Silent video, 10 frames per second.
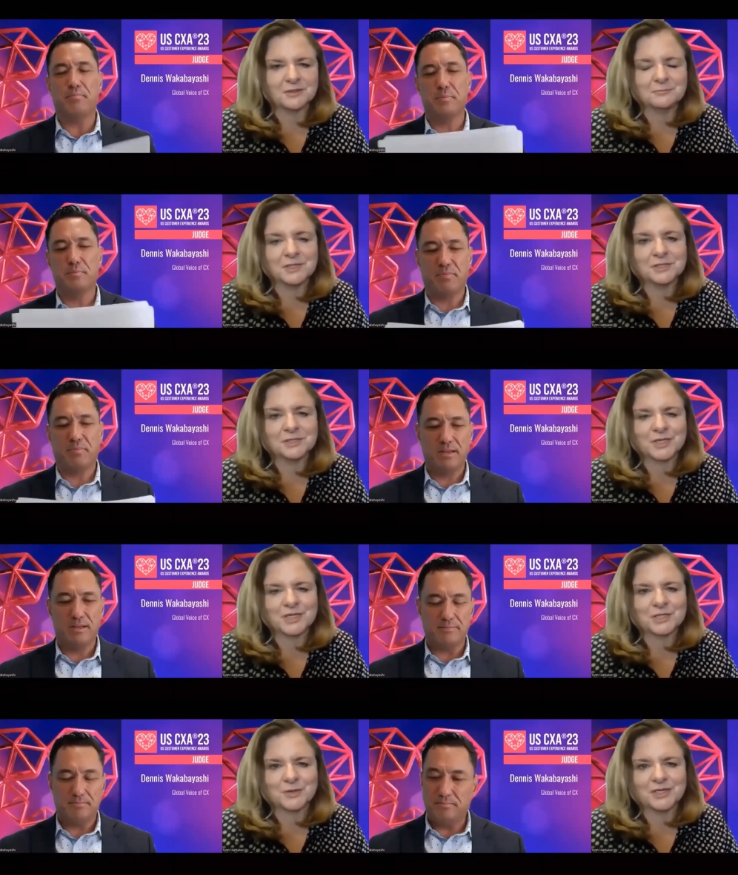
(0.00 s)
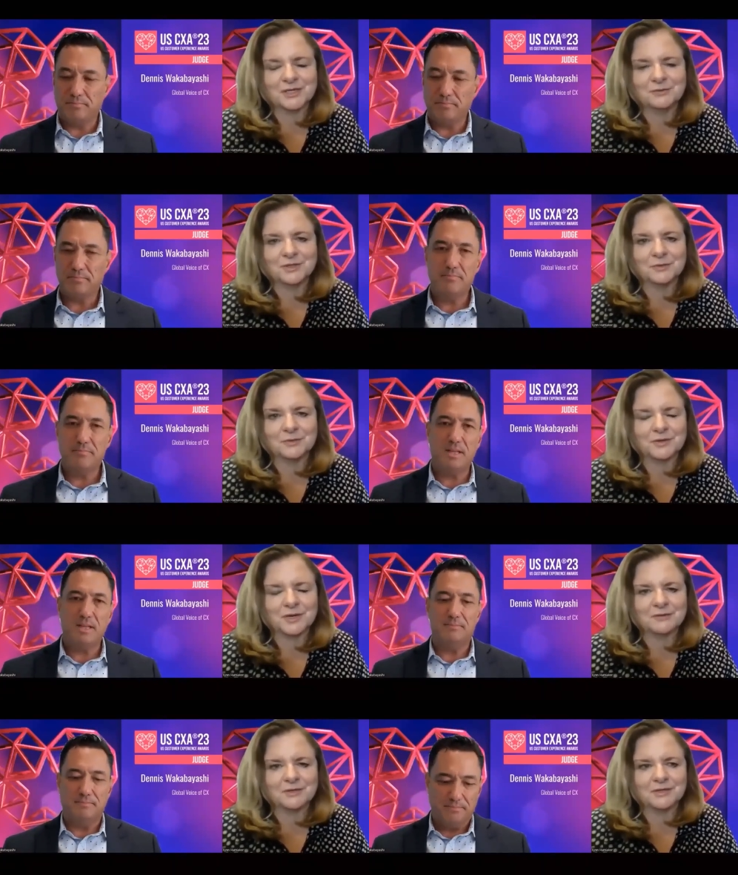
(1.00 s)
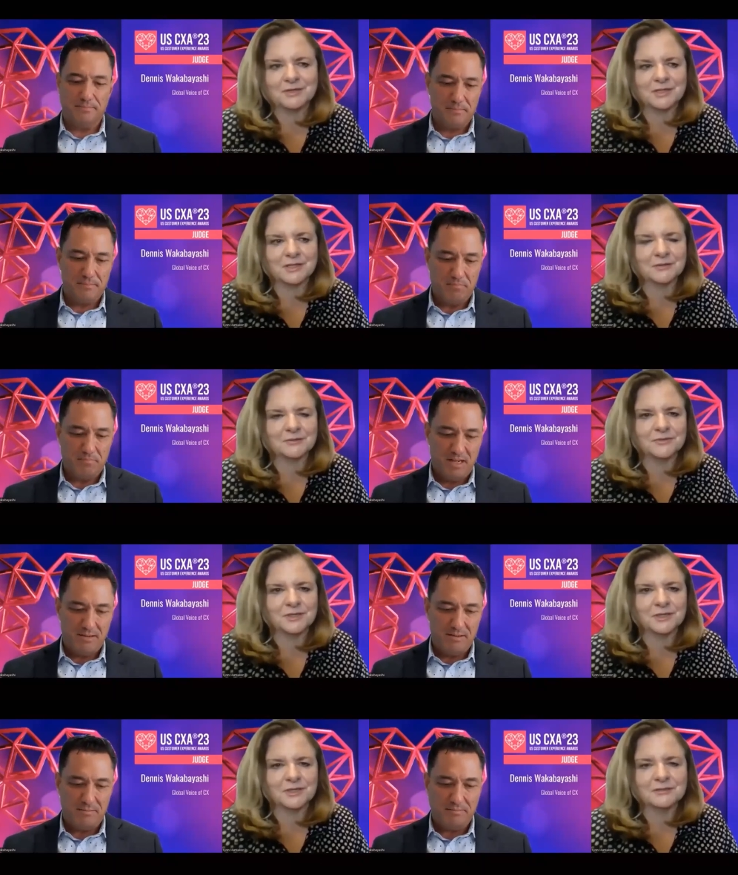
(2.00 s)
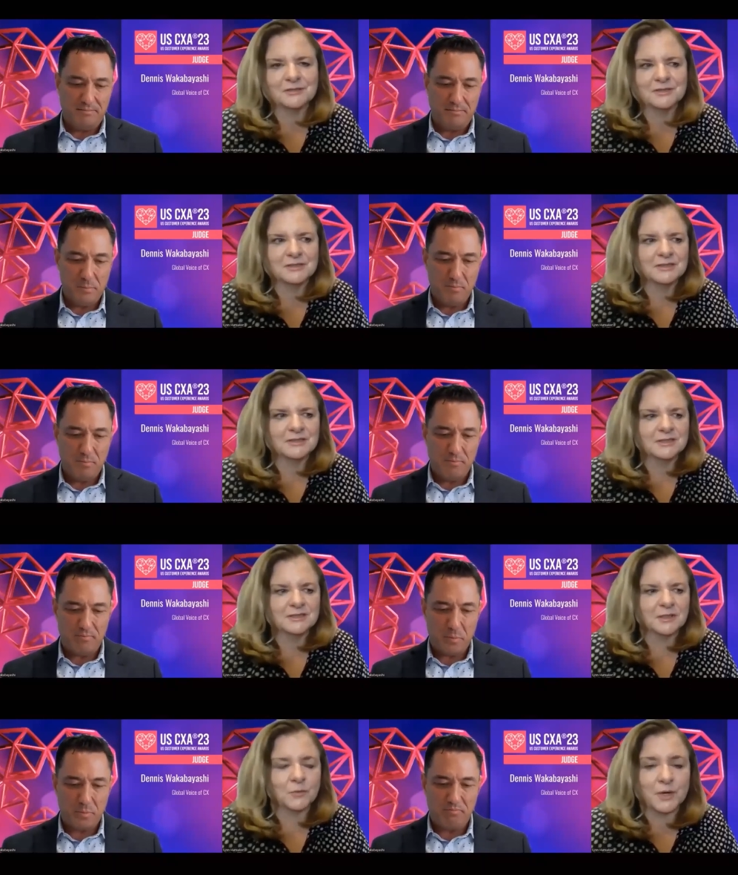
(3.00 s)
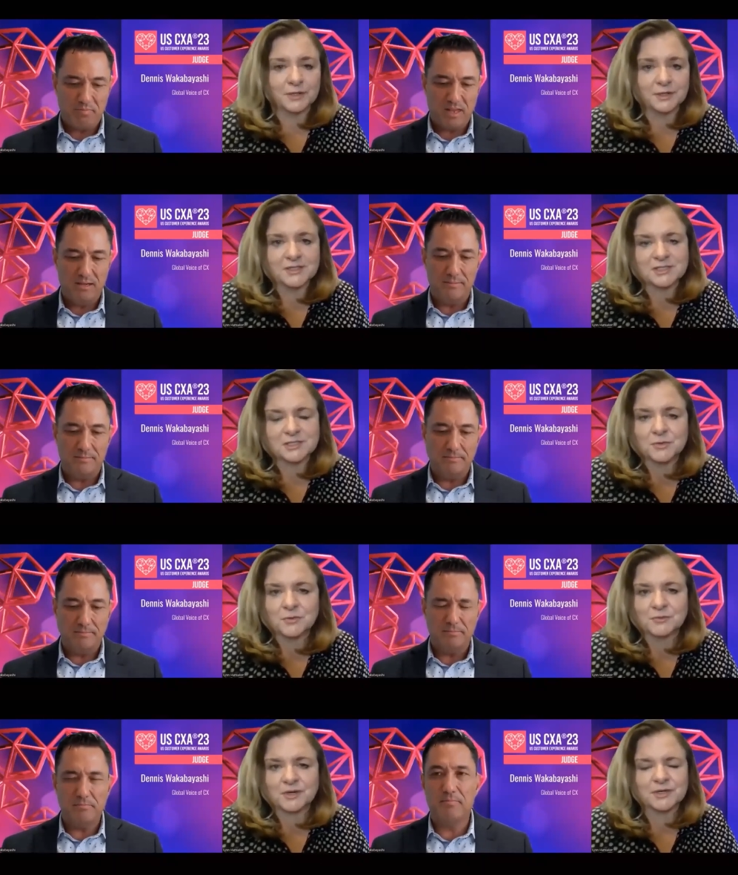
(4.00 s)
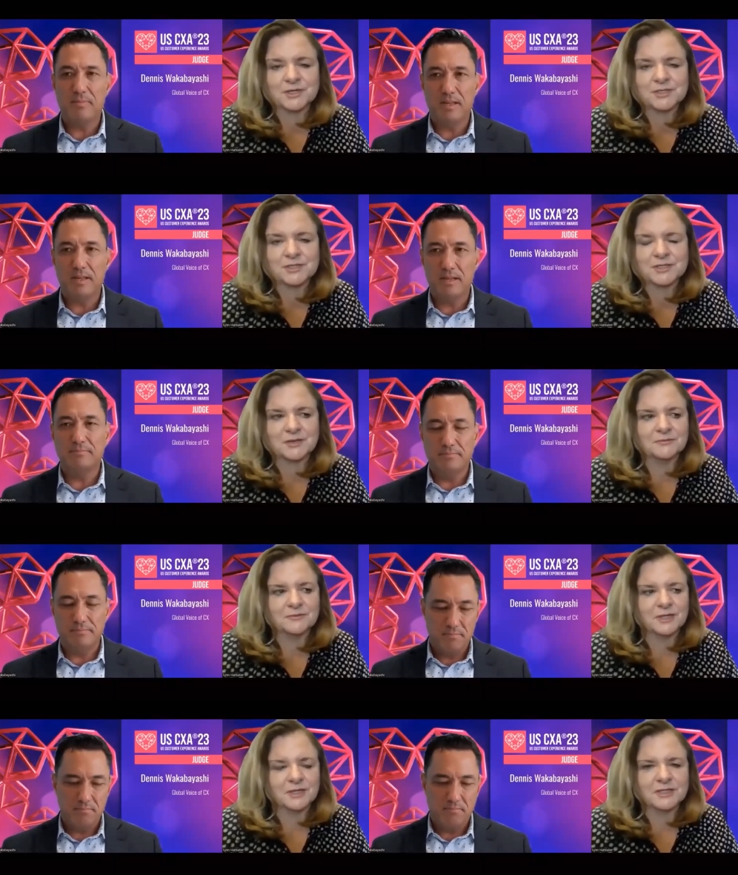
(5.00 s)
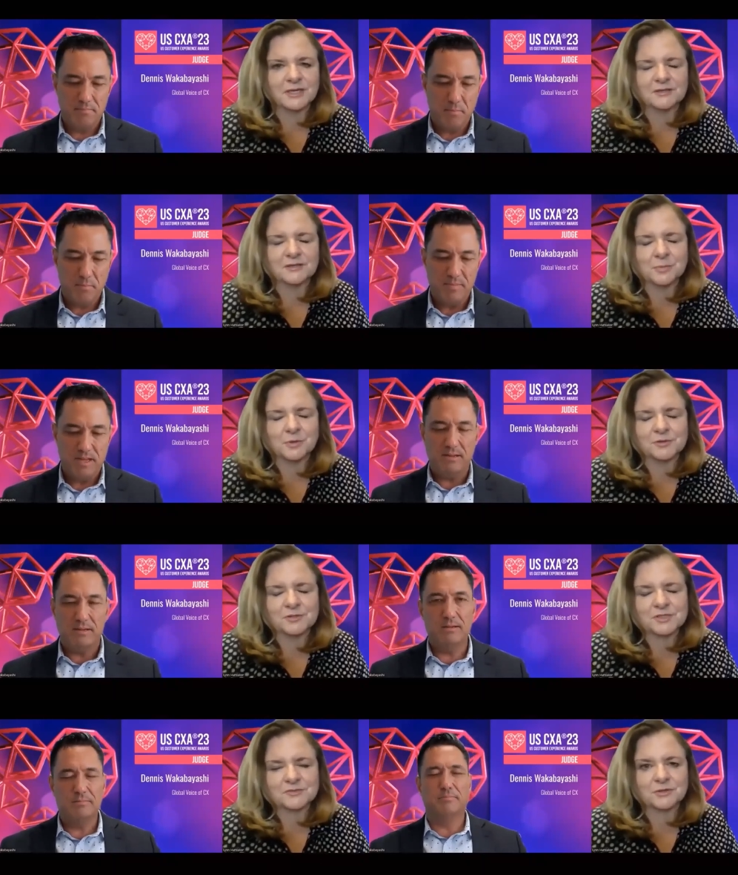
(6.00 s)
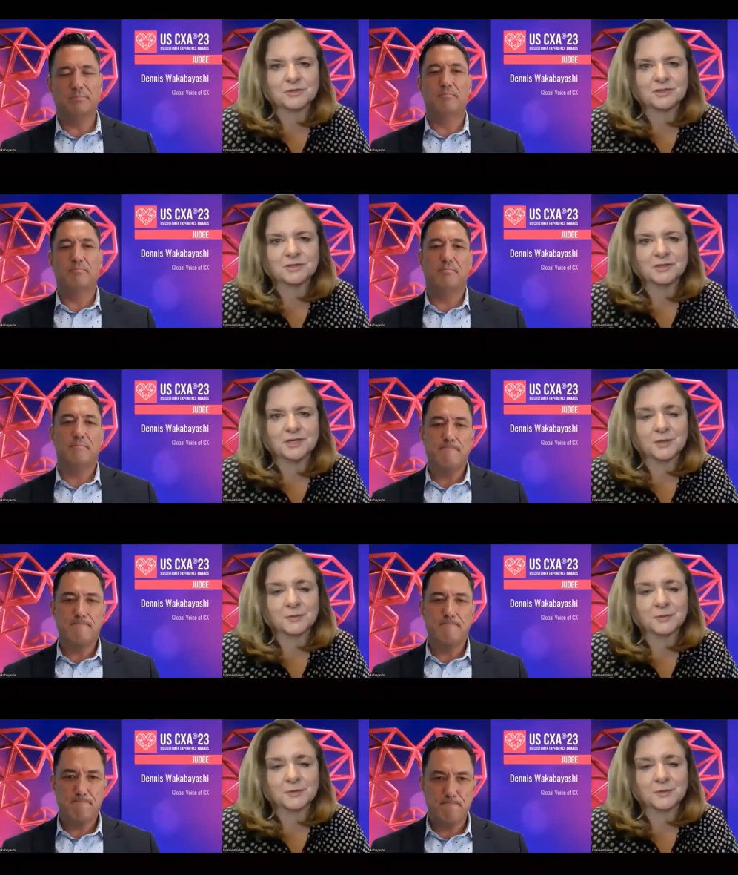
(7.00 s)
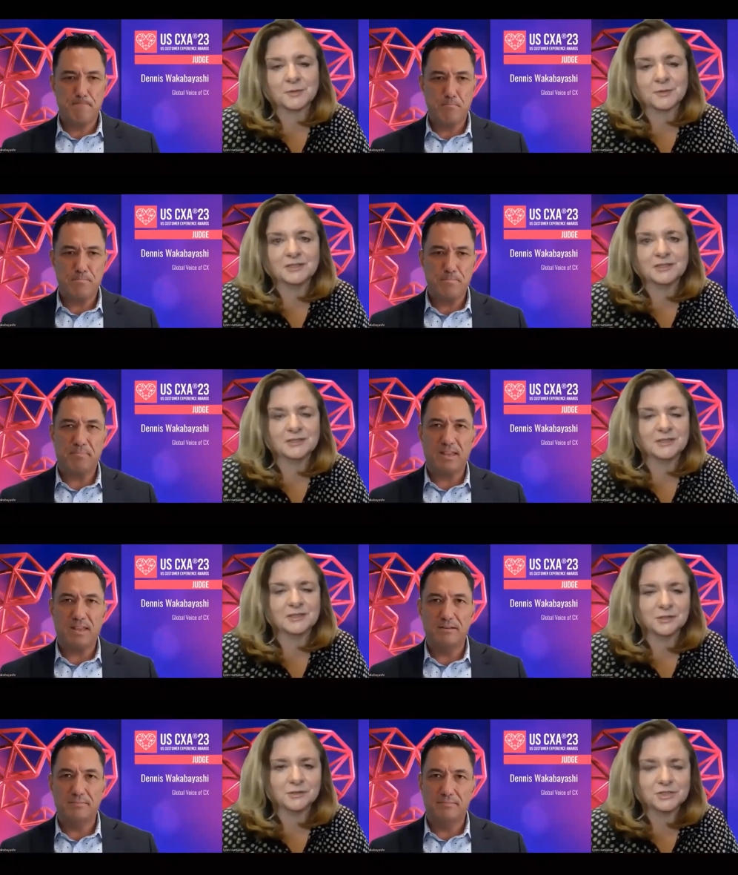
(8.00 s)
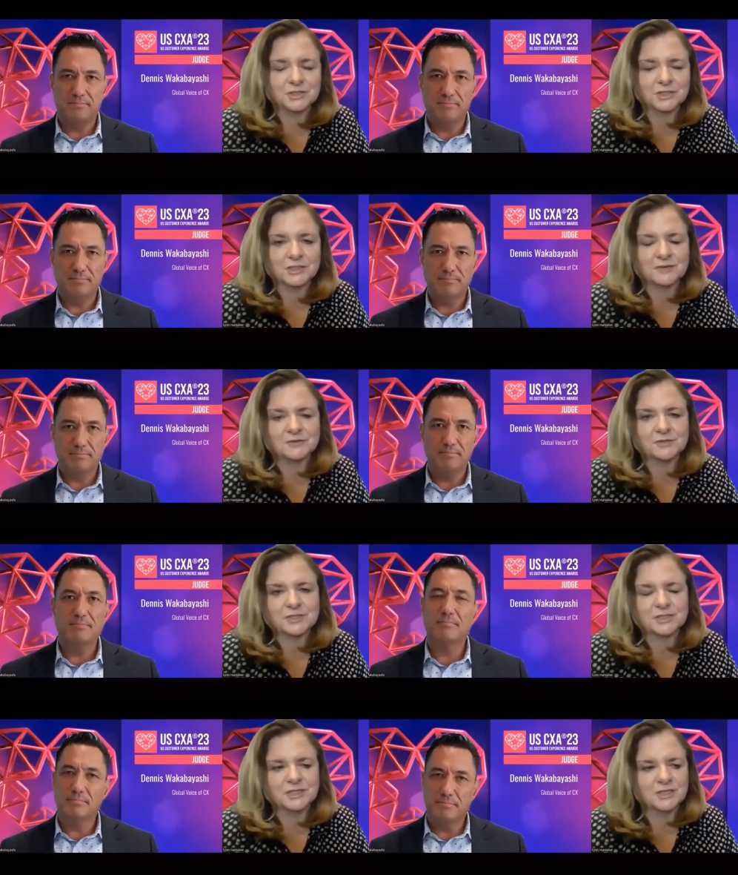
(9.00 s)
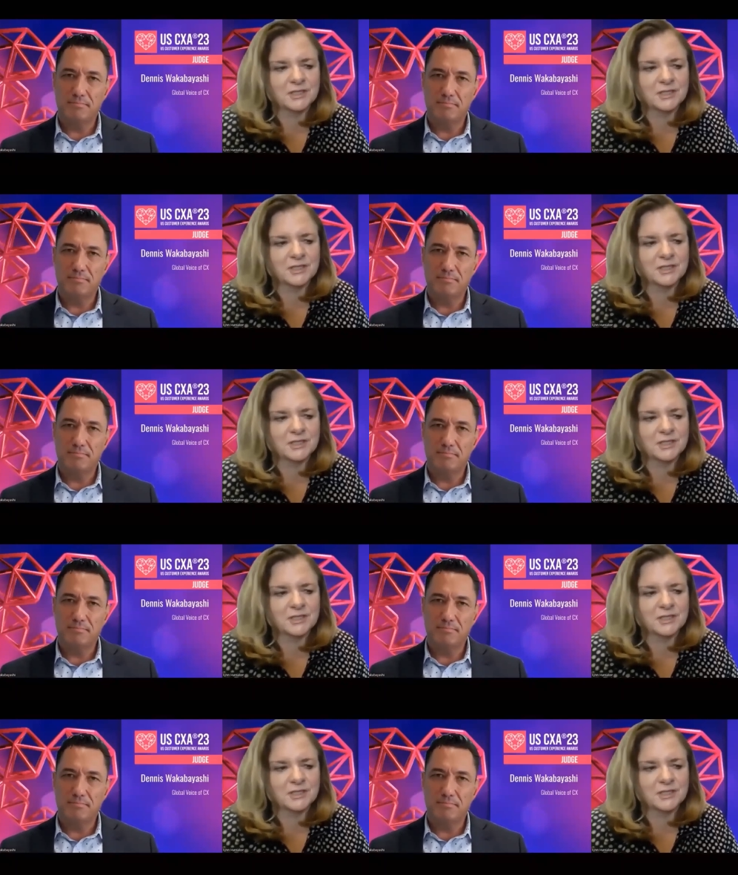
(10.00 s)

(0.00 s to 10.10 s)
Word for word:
Speaker 1: uh, mid 2020, when we were having a lot of uh, awareness, a new awareness of uh, the the importance for equity, inclusion and diversity.